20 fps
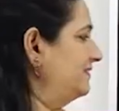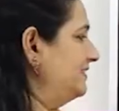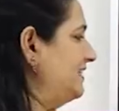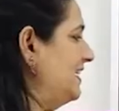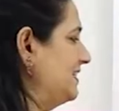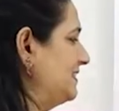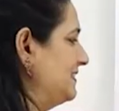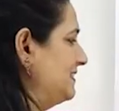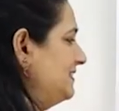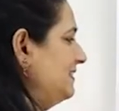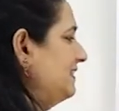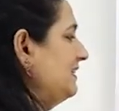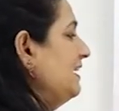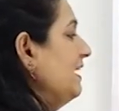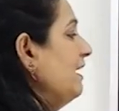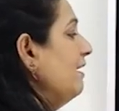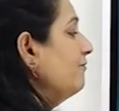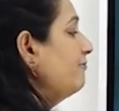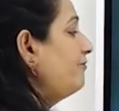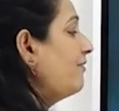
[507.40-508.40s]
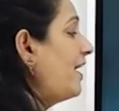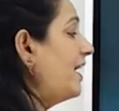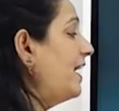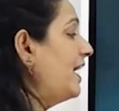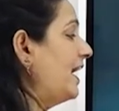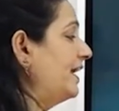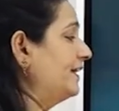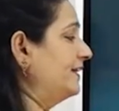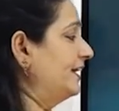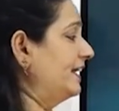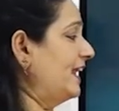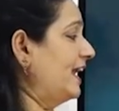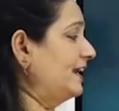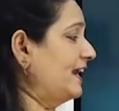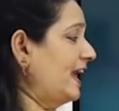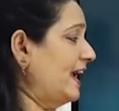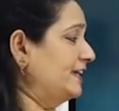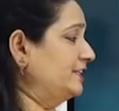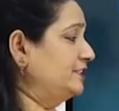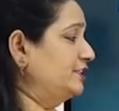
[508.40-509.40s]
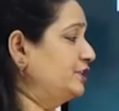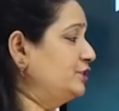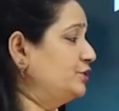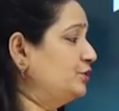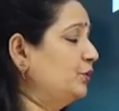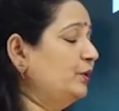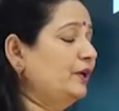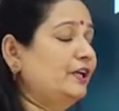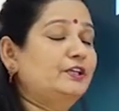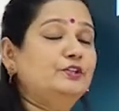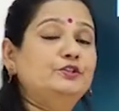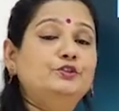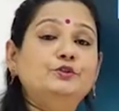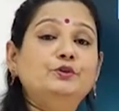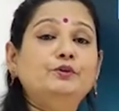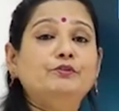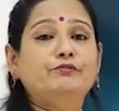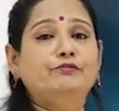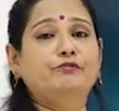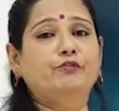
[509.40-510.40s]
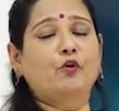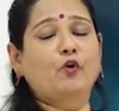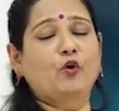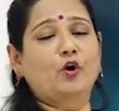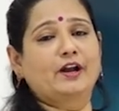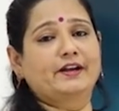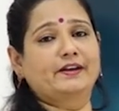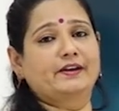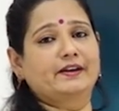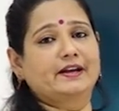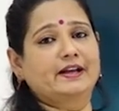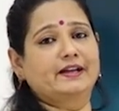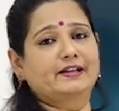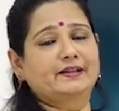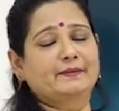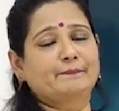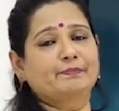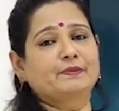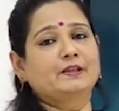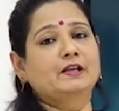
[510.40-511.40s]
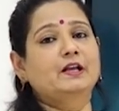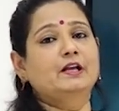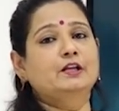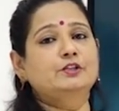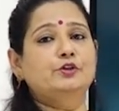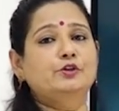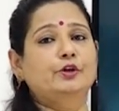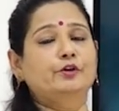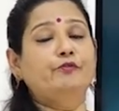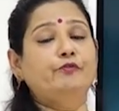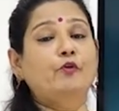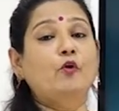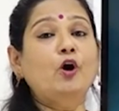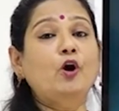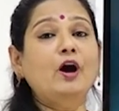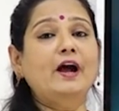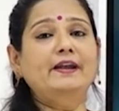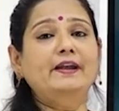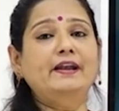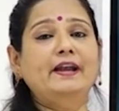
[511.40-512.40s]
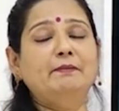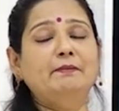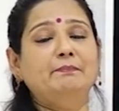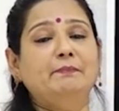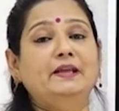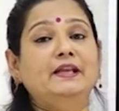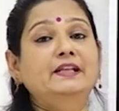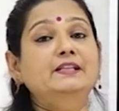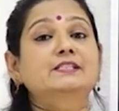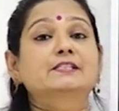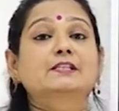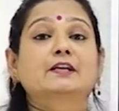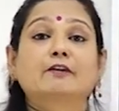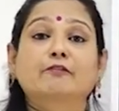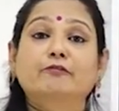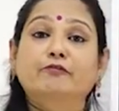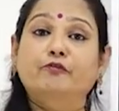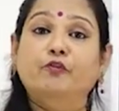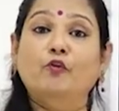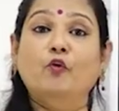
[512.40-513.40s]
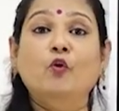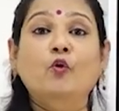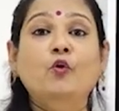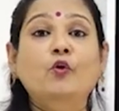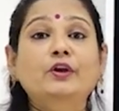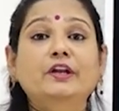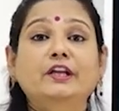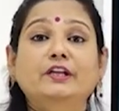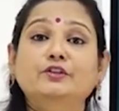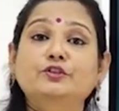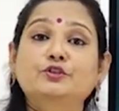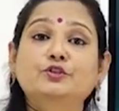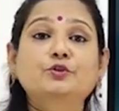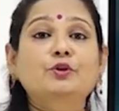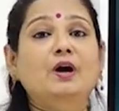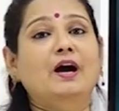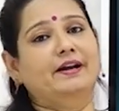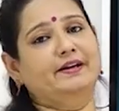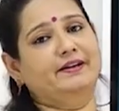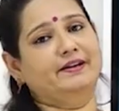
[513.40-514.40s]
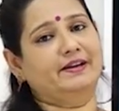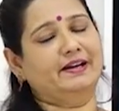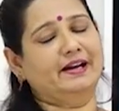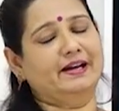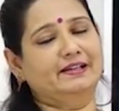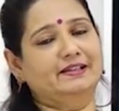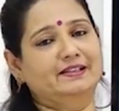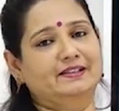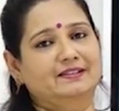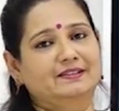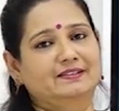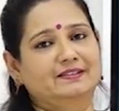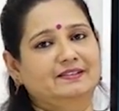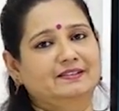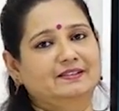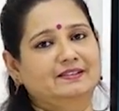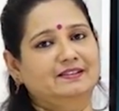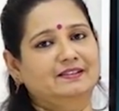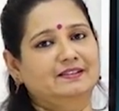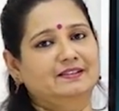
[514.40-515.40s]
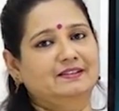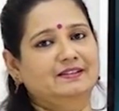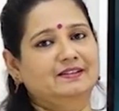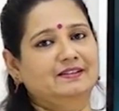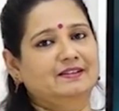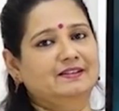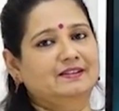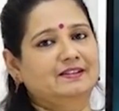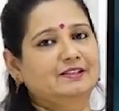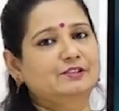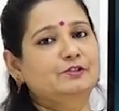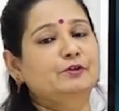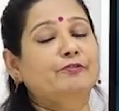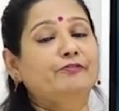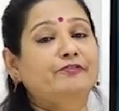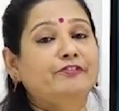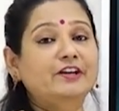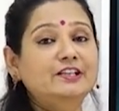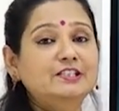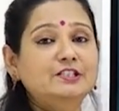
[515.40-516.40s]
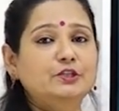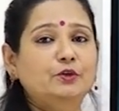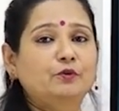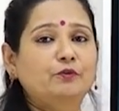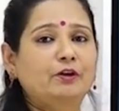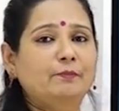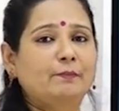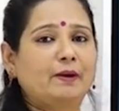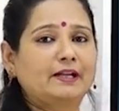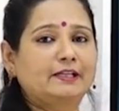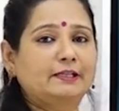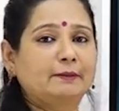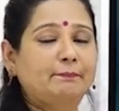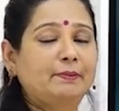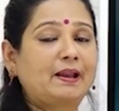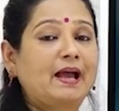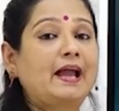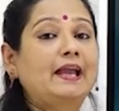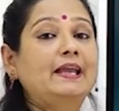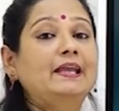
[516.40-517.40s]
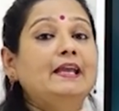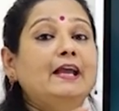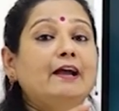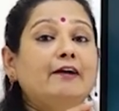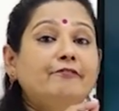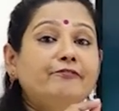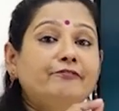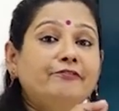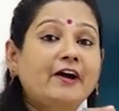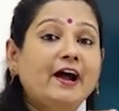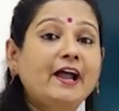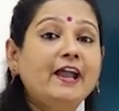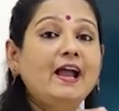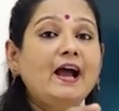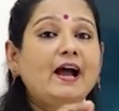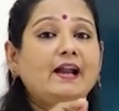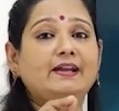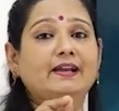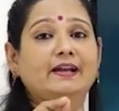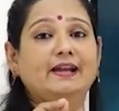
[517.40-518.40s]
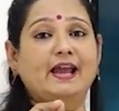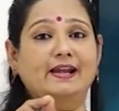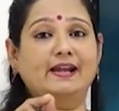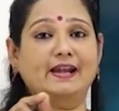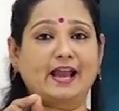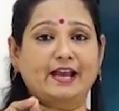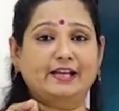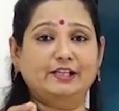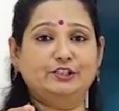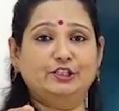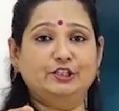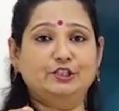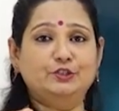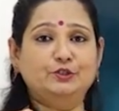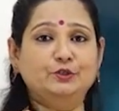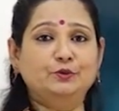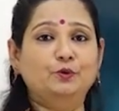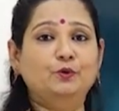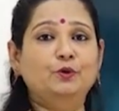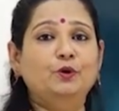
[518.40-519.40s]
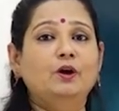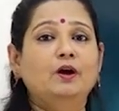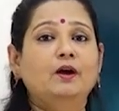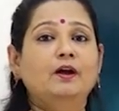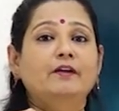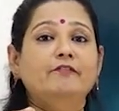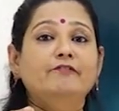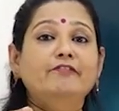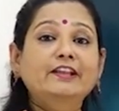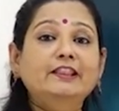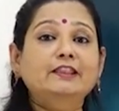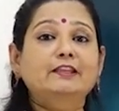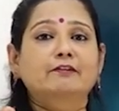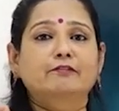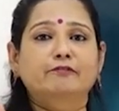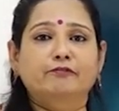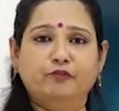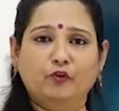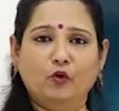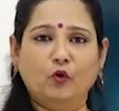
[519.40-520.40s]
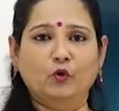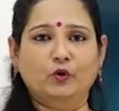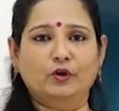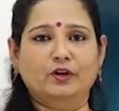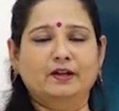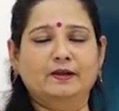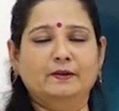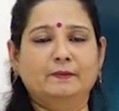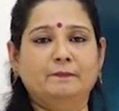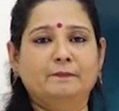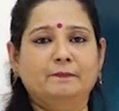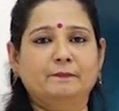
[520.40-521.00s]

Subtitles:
Yes. 592 into 400. So 400 means 4 into 100. So first you will multiply 592 with 4.